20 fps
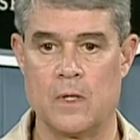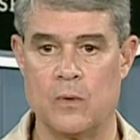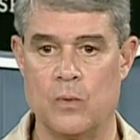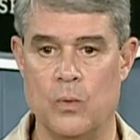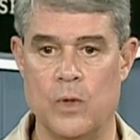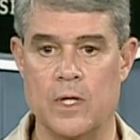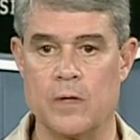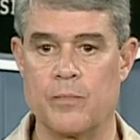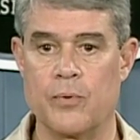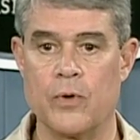
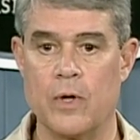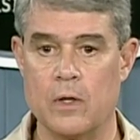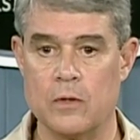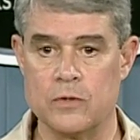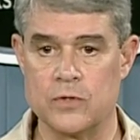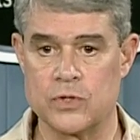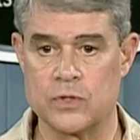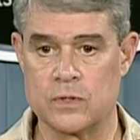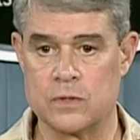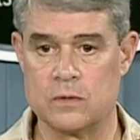when
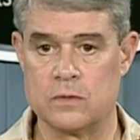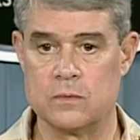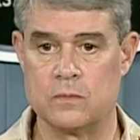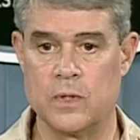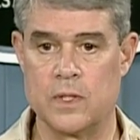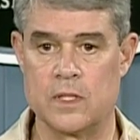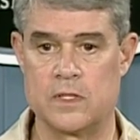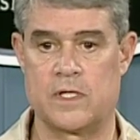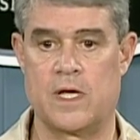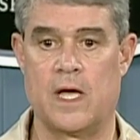approached,
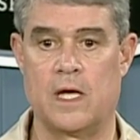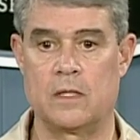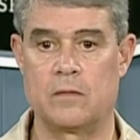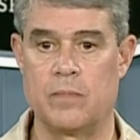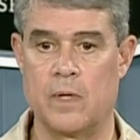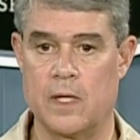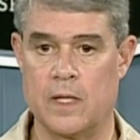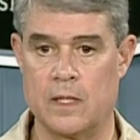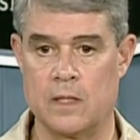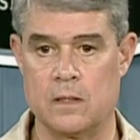when attacked
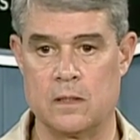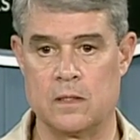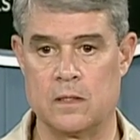by